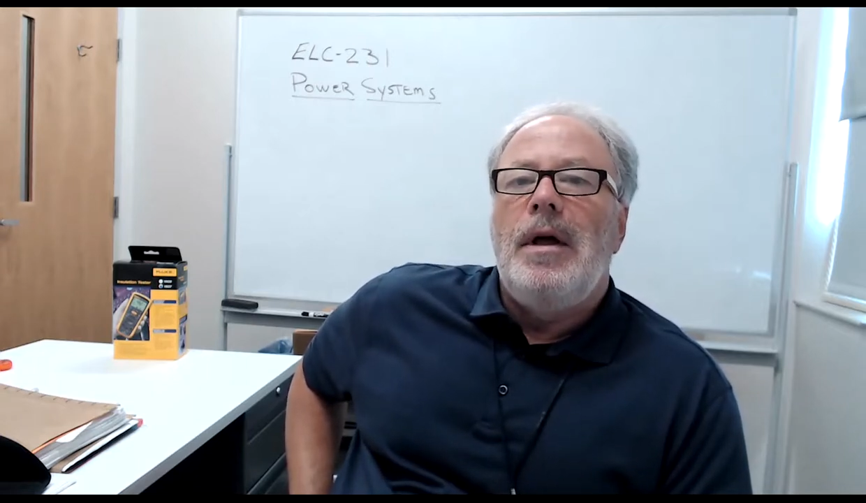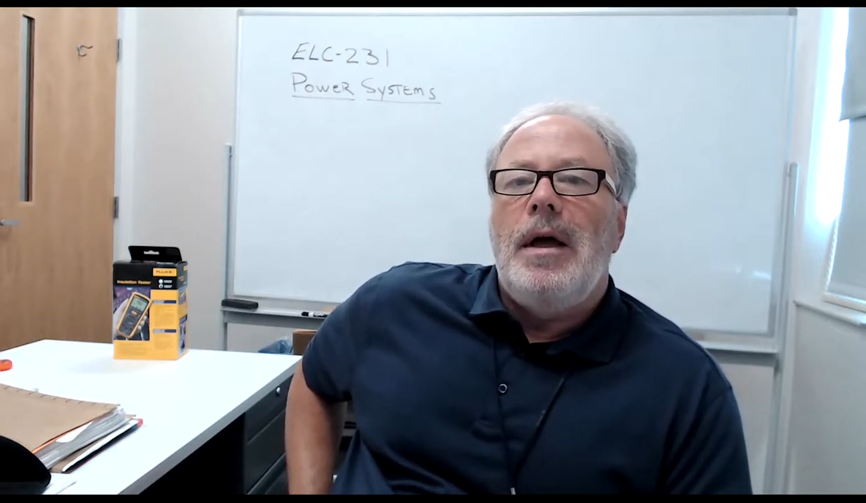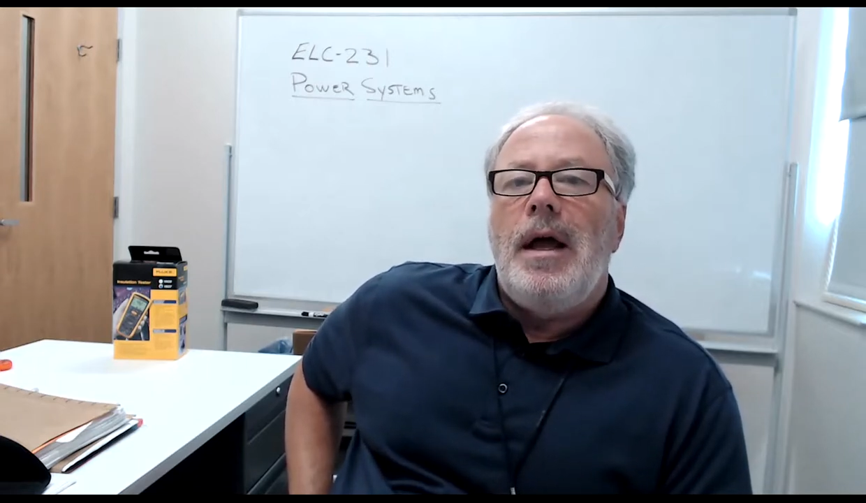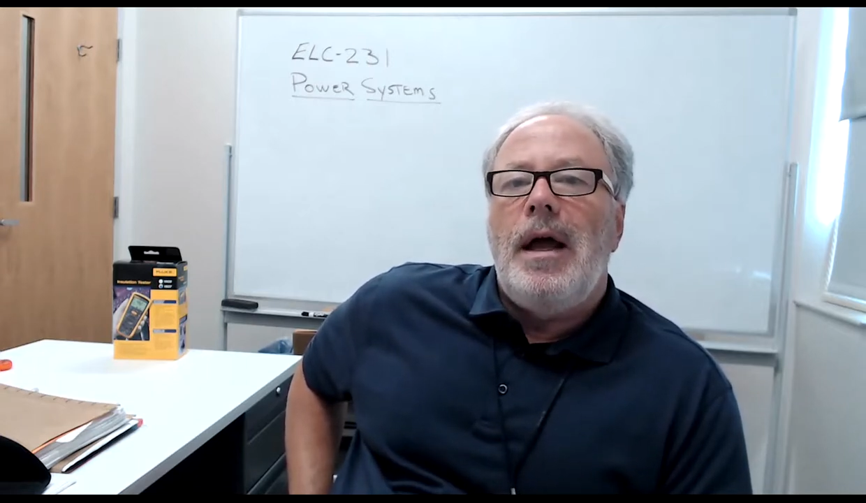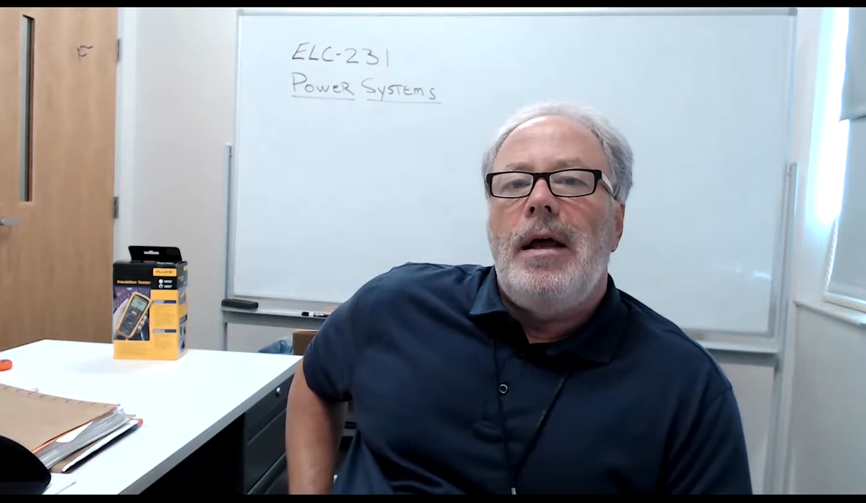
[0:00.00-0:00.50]

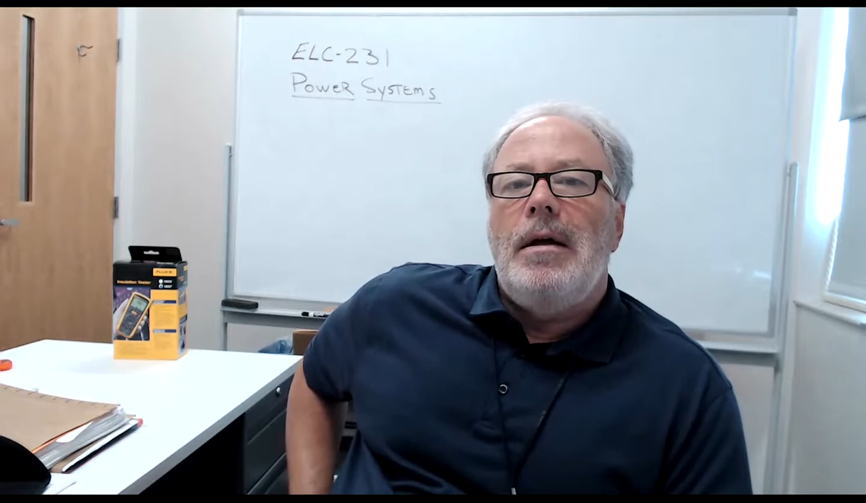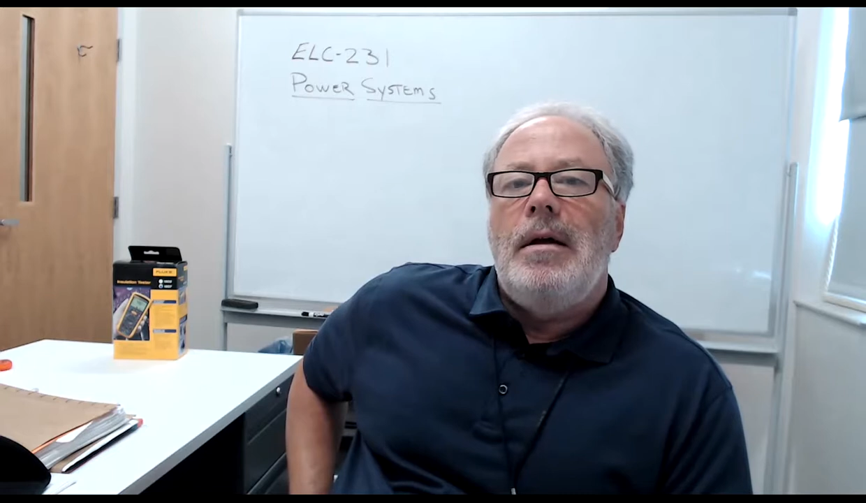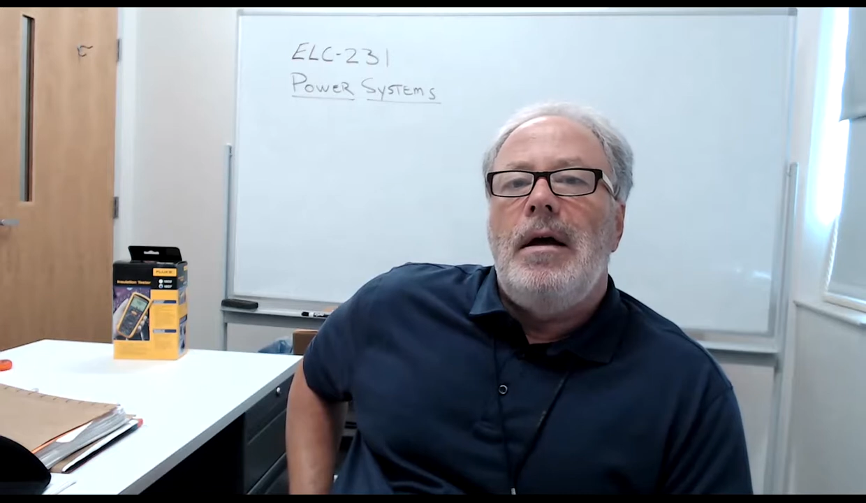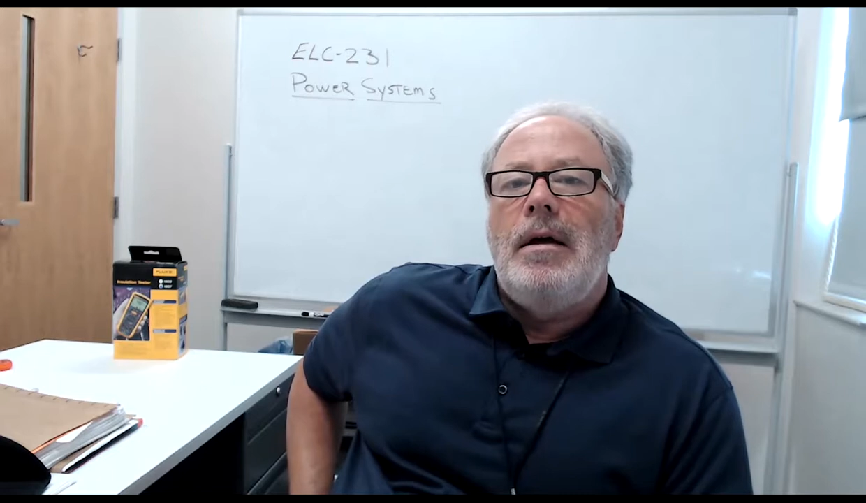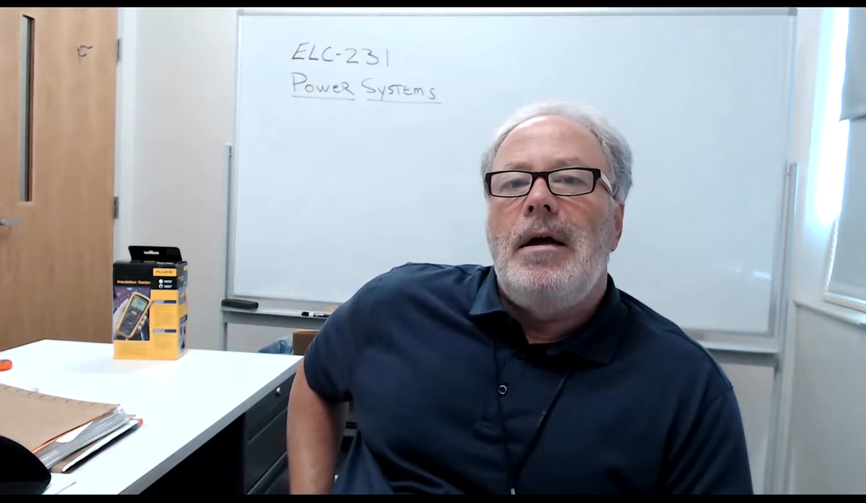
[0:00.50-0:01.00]
And
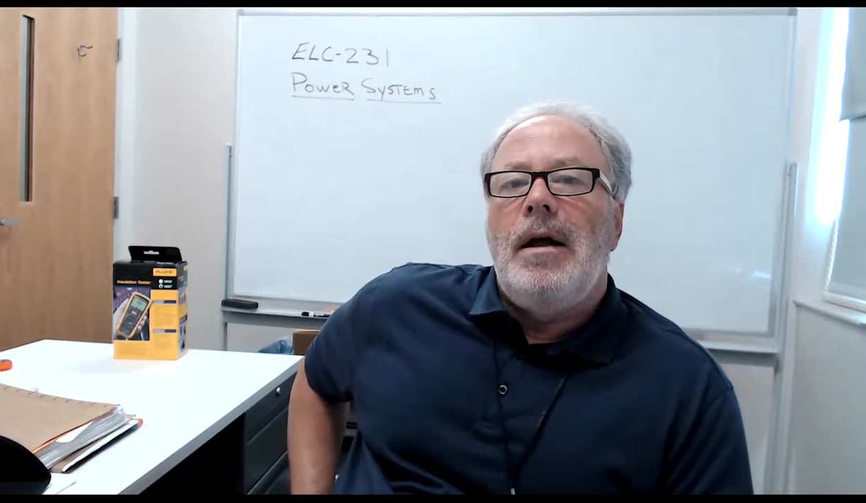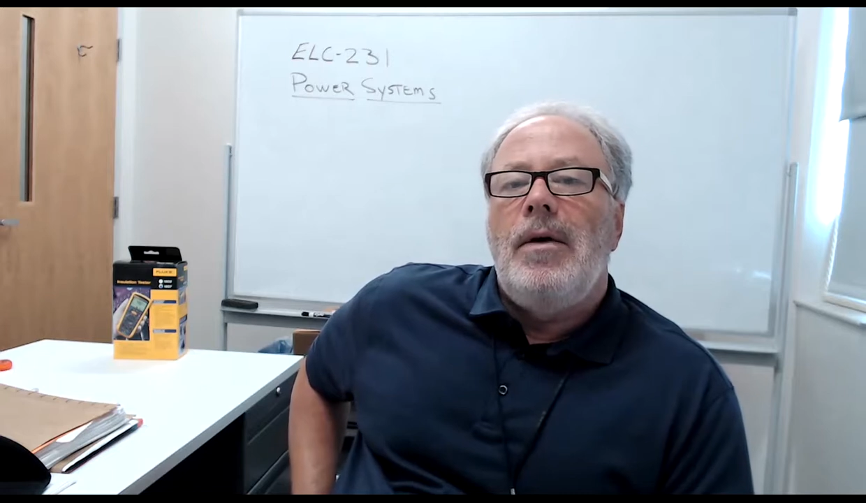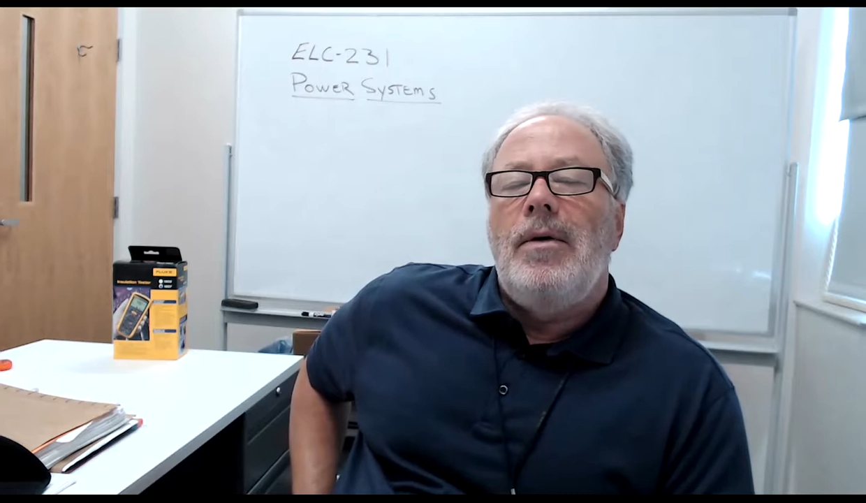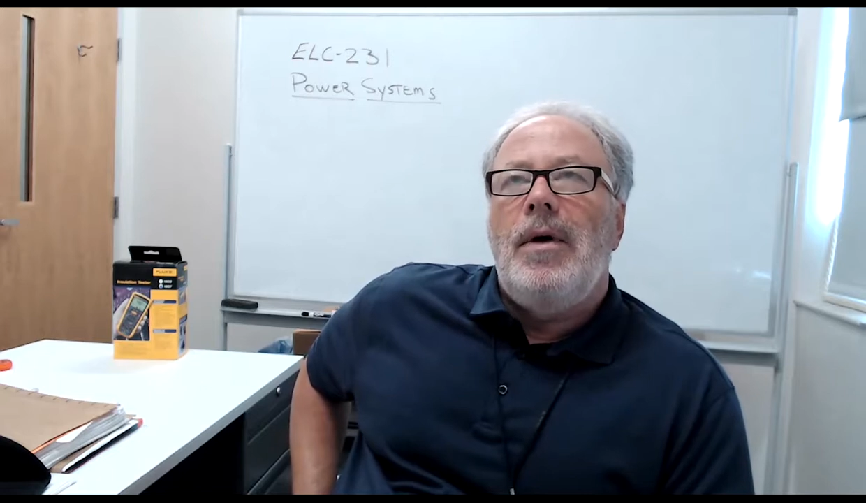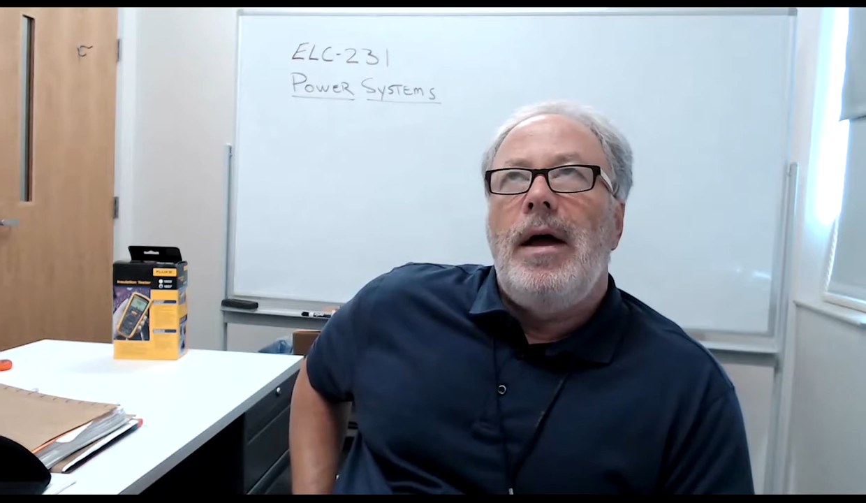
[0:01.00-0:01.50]

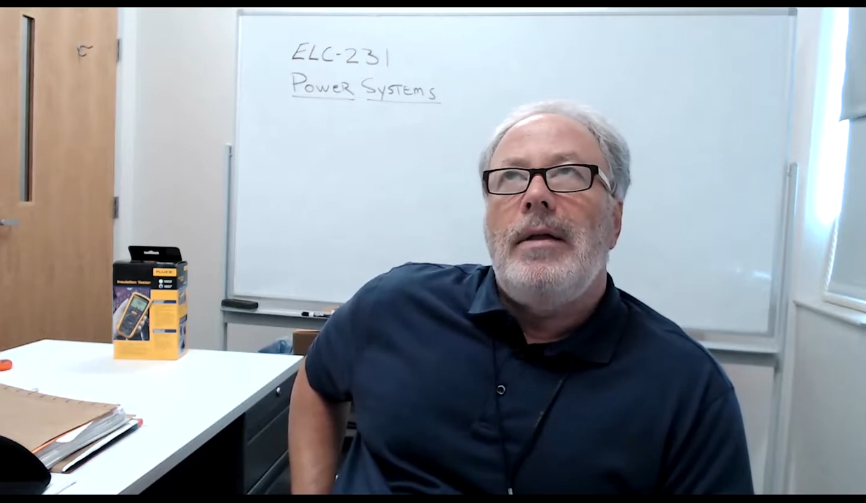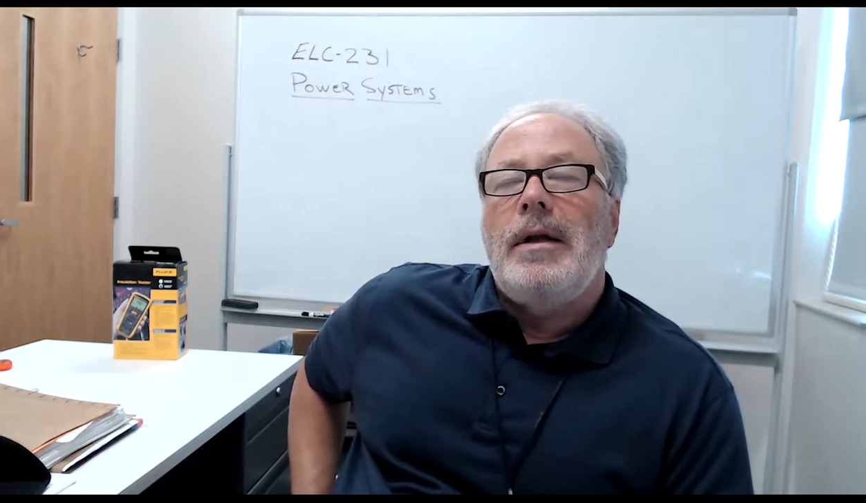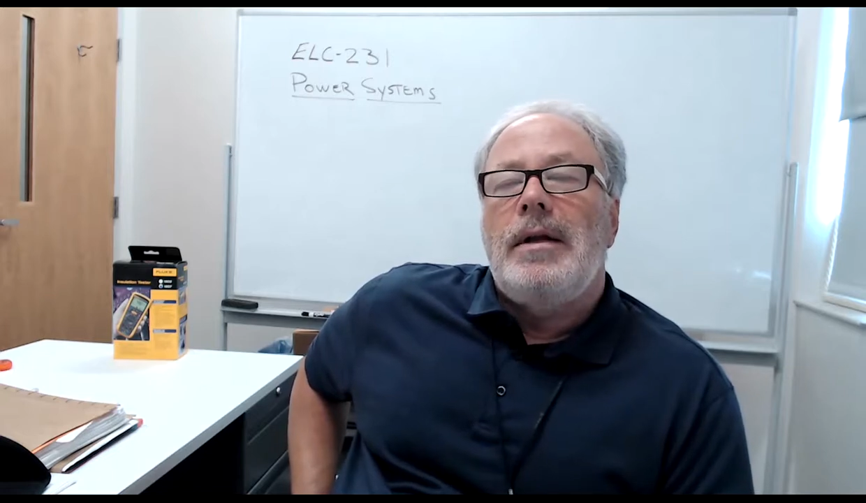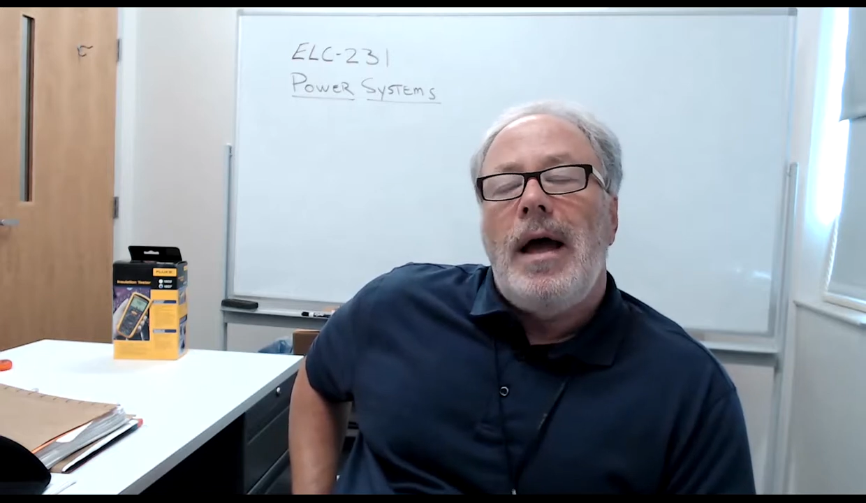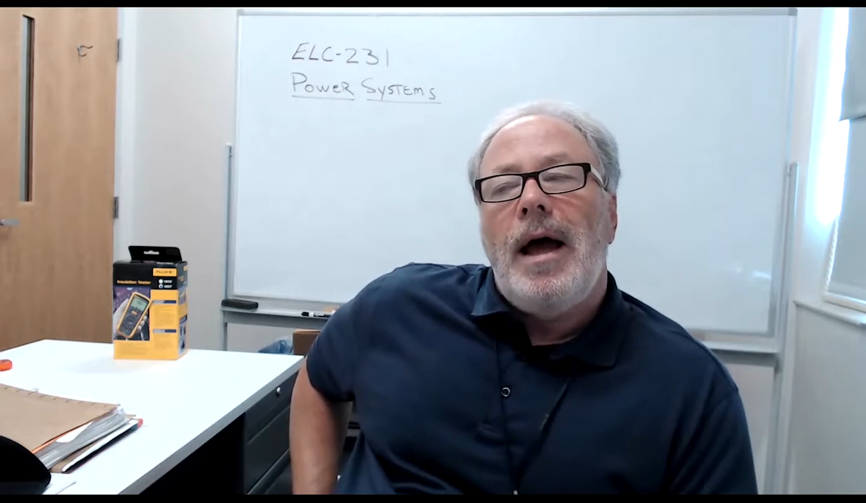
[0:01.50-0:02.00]
at
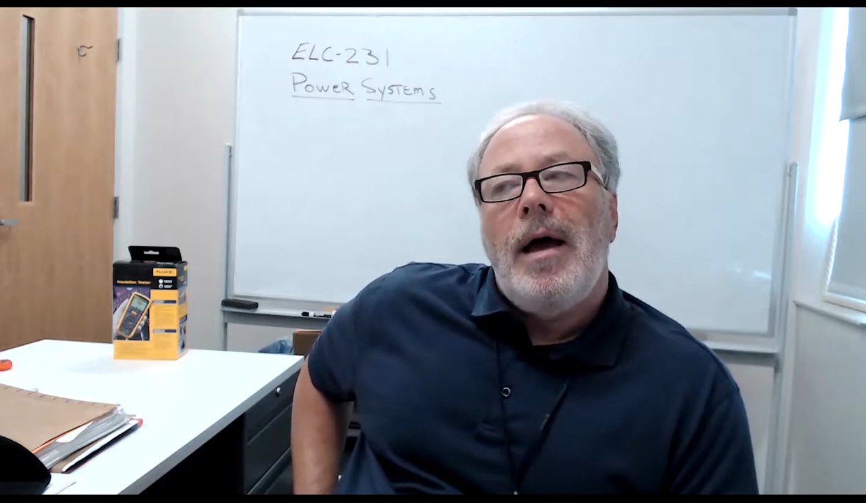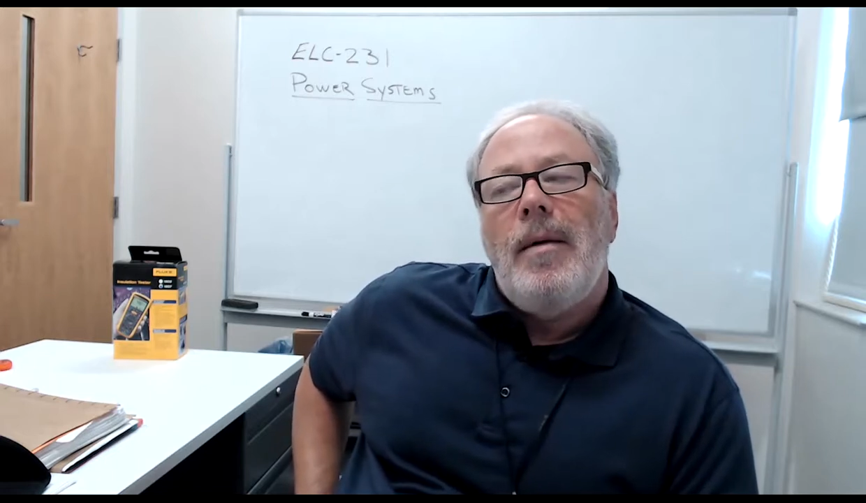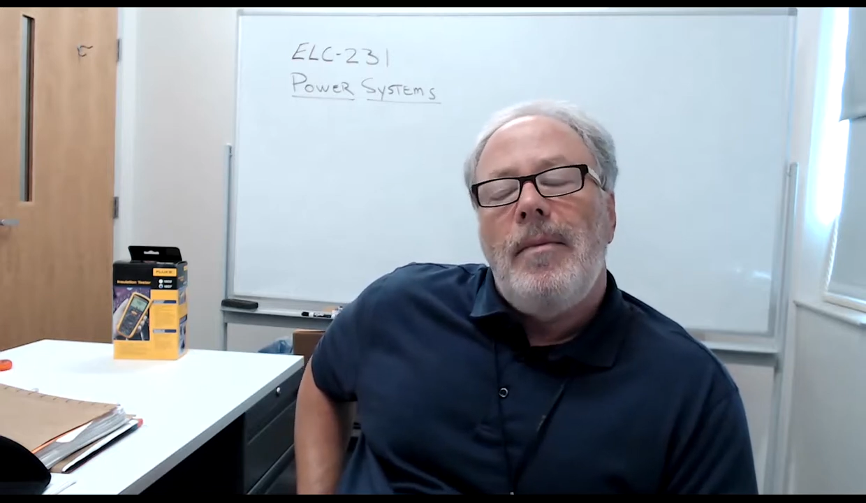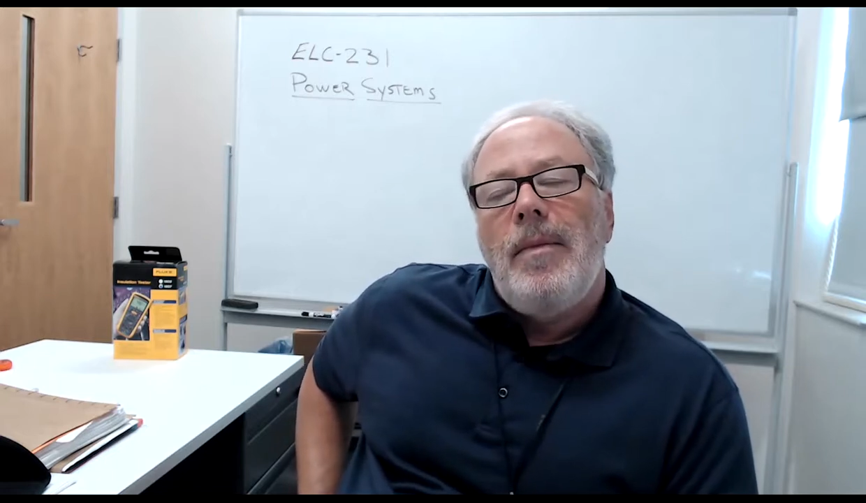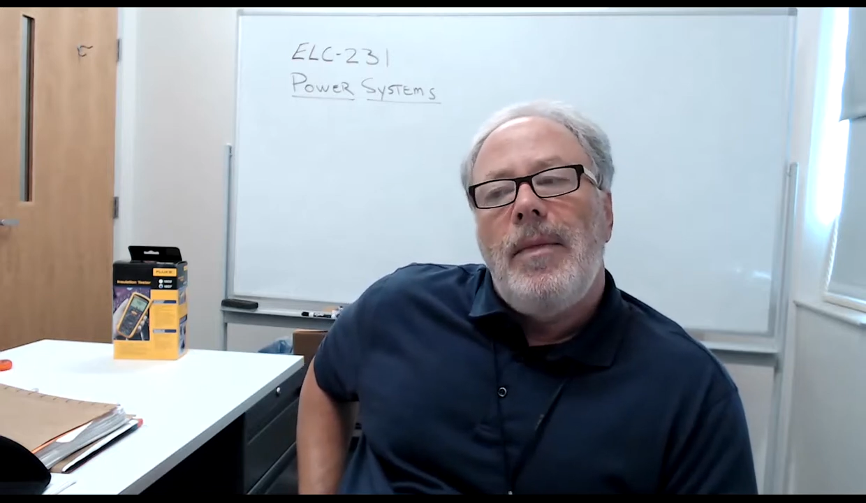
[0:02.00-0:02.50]
the
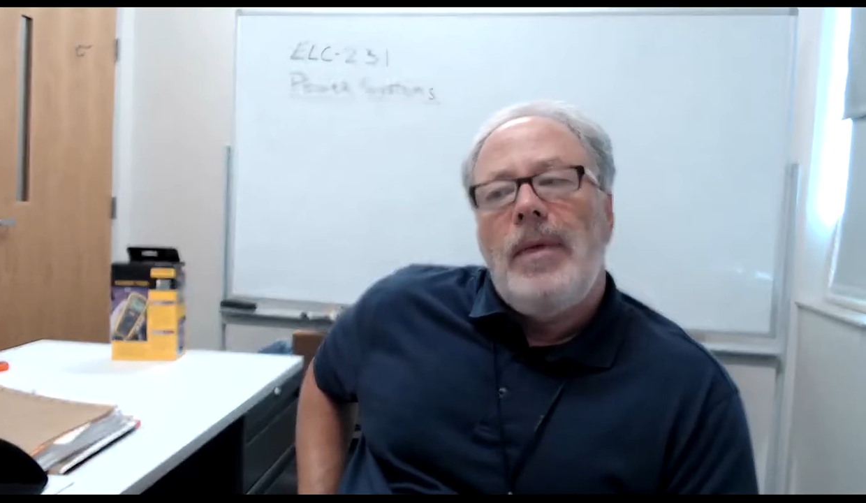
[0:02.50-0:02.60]
time,